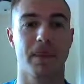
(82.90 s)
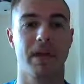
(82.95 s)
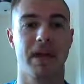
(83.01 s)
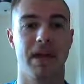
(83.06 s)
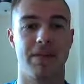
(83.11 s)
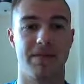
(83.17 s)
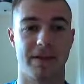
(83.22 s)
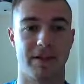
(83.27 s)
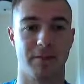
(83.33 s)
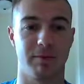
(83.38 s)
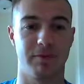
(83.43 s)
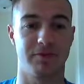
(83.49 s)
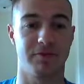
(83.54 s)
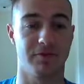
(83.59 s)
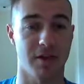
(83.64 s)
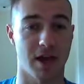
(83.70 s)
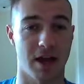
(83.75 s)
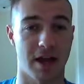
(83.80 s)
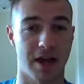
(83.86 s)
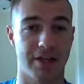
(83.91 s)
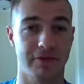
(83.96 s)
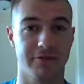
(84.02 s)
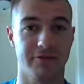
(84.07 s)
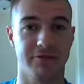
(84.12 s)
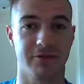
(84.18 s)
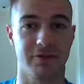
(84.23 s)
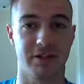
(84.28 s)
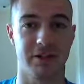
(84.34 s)
and that'll be
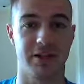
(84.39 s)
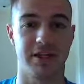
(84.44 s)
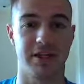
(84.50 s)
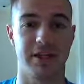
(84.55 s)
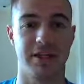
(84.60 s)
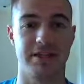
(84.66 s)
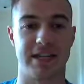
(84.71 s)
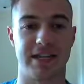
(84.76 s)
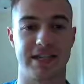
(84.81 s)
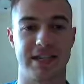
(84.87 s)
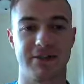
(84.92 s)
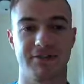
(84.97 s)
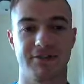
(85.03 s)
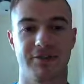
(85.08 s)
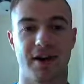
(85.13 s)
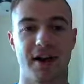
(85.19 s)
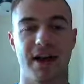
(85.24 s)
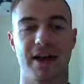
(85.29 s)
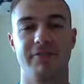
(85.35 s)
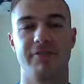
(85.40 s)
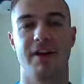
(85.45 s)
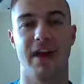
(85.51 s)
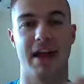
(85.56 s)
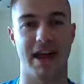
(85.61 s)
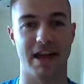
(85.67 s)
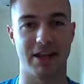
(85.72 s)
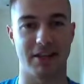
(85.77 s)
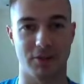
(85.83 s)
5. Take that 5,
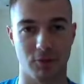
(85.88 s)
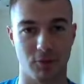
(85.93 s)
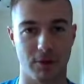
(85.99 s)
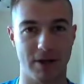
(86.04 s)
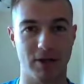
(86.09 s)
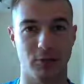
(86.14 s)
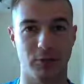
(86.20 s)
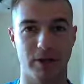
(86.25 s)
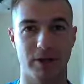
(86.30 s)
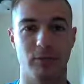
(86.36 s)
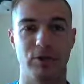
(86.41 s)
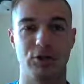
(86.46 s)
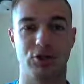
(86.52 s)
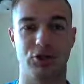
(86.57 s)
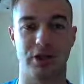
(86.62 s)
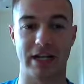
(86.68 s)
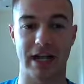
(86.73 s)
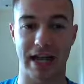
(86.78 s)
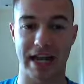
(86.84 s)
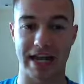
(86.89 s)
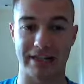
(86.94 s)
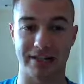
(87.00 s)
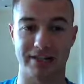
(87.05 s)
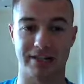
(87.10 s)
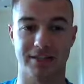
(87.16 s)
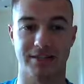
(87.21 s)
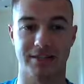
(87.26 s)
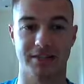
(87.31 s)
add 3 to it, we should get
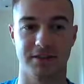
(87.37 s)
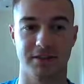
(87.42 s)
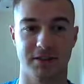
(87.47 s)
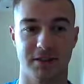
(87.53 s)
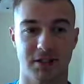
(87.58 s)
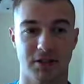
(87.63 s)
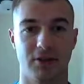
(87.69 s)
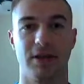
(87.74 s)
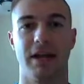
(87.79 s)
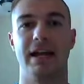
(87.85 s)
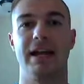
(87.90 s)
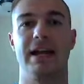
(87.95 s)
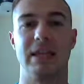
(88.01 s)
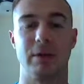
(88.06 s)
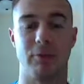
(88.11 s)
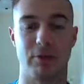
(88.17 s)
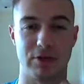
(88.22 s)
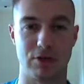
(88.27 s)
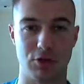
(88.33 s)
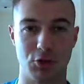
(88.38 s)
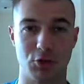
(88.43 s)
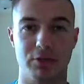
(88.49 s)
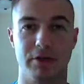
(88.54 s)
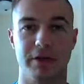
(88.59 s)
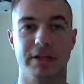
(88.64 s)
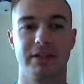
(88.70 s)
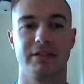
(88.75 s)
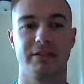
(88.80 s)
8. Okay, and then we do
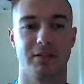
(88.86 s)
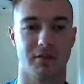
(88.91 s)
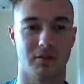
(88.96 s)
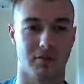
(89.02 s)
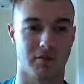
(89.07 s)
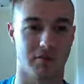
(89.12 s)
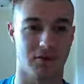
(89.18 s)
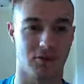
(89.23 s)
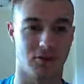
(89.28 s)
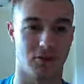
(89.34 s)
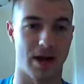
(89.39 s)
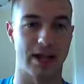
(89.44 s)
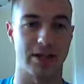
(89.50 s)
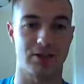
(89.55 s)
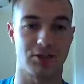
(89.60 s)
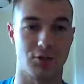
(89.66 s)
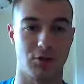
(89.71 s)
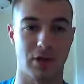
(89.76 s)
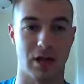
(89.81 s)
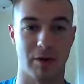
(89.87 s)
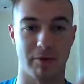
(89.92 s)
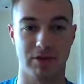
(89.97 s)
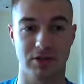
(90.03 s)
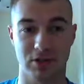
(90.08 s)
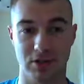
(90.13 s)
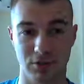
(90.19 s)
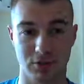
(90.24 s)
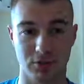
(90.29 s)
this, cracks 2,
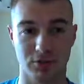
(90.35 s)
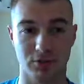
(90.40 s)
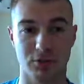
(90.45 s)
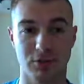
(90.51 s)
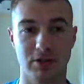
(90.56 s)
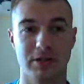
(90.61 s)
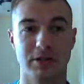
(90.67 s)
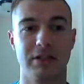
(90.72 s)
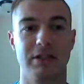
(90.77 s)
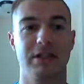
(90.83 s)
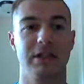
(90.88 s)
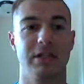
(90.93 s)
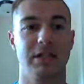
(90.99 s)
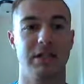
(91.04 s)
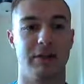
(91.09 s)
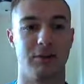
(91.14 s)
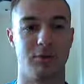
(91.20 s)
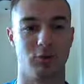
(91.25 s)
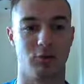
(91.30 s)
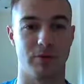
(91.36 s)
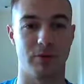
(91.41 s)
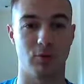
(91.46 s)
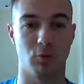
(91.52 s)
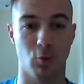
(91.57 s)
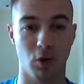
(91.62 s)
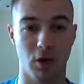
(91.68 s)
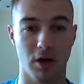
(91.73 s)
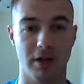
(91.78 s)
2, which will be
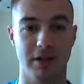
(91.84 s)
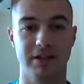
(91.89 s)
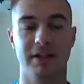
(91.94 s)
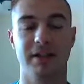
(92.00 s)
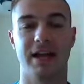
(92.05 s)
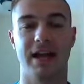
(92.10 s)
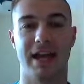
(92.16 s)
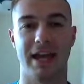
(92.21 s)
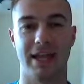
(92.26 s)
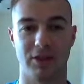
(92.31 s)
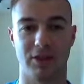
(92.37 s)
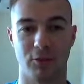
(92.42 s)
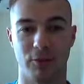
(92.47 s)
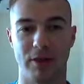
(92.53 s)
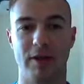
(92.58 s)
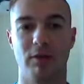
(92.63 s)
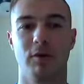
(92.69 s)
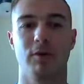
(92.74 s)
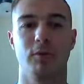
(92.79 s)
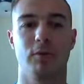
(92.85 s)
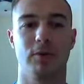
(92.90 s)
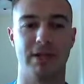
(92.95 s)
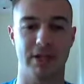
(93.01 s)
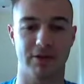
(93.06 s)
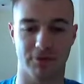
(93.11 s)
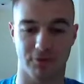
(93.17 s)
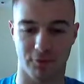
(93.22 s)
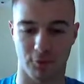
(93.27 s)
1, add 3 to it, we
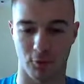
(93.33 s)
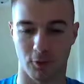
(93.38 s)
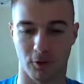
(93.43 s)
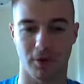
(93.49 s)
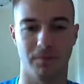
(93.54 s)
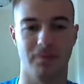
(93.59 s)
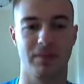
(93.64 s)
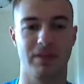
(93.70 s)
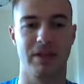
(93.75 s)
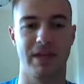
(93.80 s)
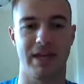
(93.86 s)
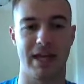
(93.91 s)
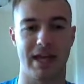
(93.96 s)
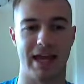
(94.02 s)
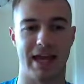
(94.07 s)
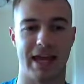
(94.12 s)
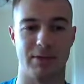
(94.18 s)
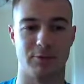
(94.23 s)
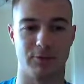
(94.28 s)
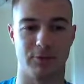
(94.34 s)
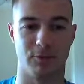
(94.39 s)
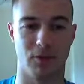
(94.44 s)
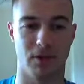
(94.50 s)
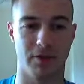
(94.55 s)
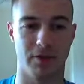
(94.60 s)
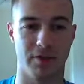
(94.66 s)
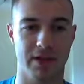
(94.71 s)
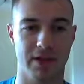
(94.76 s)
get 4. As we
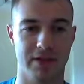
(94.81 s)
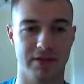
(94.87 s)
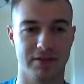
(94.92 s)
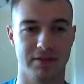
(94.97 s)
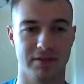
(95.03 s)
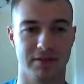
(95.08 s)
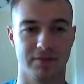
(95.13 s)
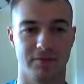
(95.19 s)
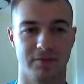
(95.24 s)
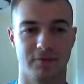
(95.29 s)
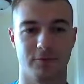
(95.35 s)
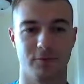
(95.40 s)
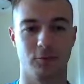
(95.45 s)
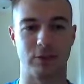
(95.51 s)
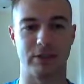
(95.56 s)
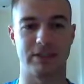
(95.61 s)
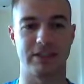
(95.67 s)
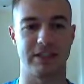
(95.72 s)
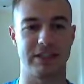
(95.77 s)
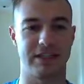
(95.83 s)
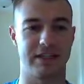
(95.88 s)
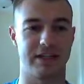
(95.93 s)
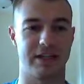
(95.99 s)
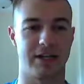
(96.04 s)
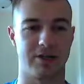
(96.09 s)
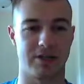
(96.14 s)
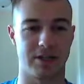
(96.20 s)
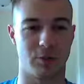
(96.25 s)
run this, we see
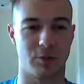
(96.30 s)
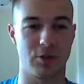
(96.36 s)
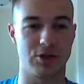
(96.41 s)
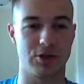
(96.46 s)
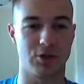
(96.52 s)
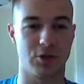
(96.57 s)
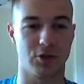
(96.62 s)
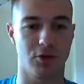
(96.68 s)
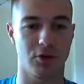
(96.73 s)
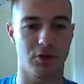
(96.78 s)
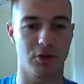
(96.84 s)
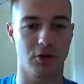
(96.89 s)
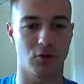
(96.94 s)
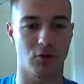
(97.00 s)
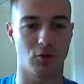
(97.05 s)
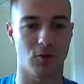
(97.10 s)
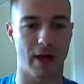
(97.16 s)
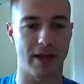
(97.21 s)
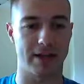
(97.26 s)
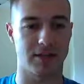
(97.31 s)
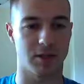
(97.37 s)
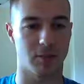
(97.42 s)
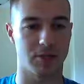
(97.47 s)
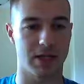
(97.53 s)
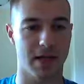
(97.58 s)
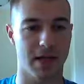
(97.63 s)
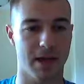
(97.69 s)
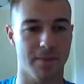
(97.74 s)
here's the original cracks up
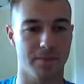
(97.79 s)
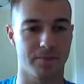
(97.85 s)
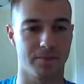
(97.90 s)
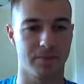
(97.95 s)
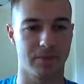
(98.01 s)
top,